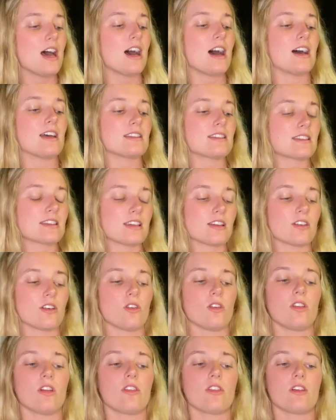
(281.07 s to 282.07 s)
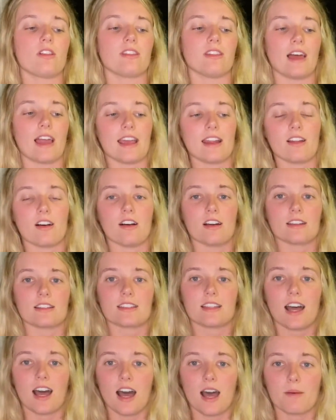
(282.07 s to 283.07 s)
until the light on
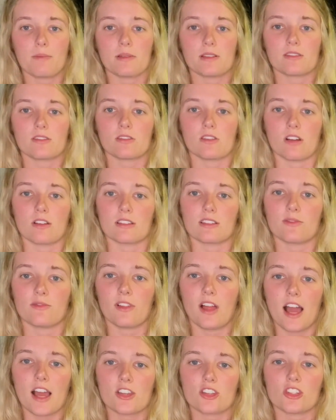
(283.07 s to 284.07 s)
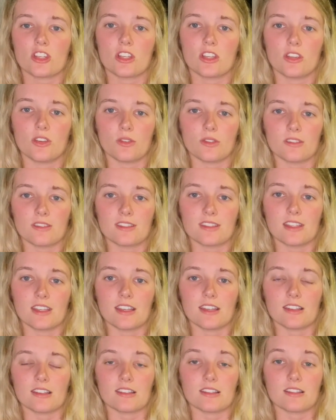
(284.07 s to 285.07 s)
top starts flashing. You can see
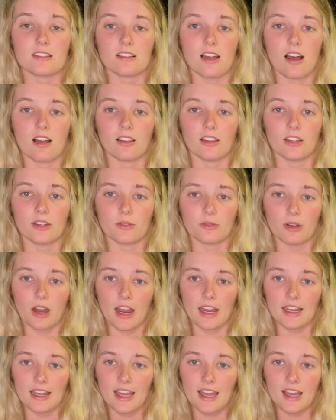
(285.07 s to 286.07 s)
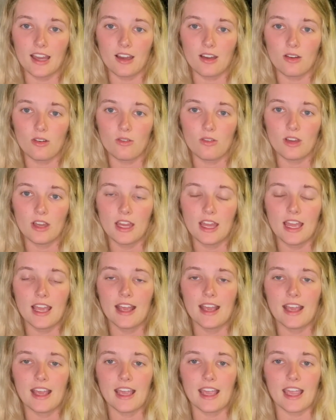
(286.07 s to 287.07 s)
it's solid right now,
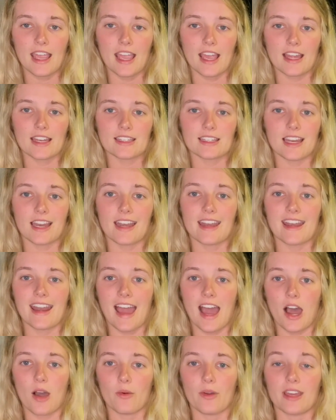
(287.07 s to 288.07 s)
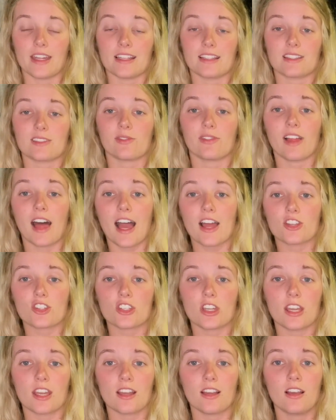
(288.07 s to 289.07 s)
and now it is
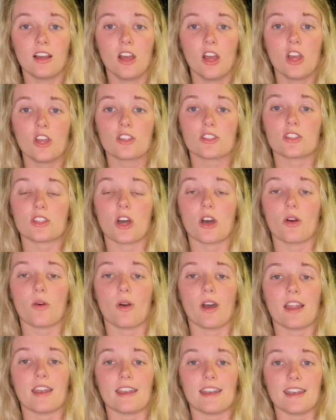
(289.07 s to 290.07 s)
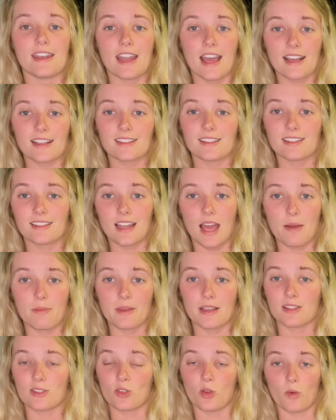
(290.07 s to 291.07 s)
flashing. So next
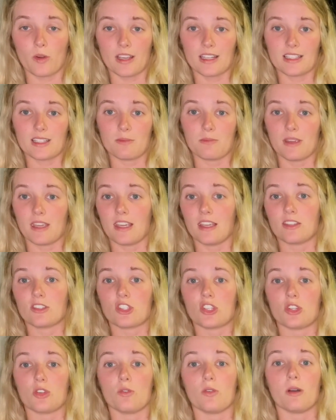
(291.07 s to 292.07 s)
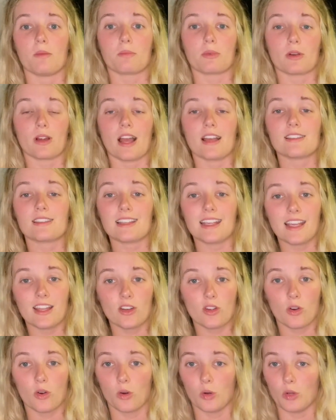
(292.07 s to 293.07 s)
step is going to be to press
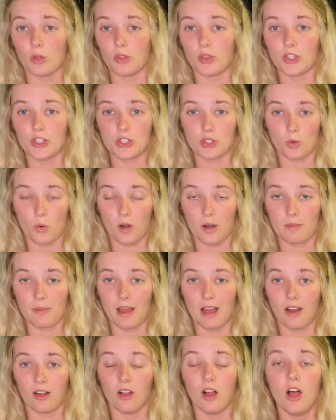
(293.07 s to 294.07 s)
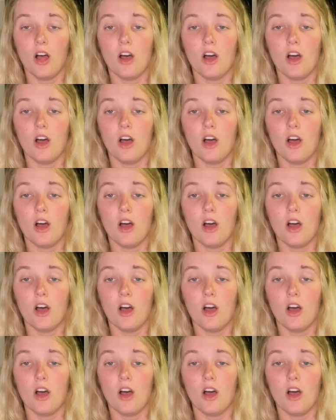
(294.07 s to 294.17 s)
and hold the doorbell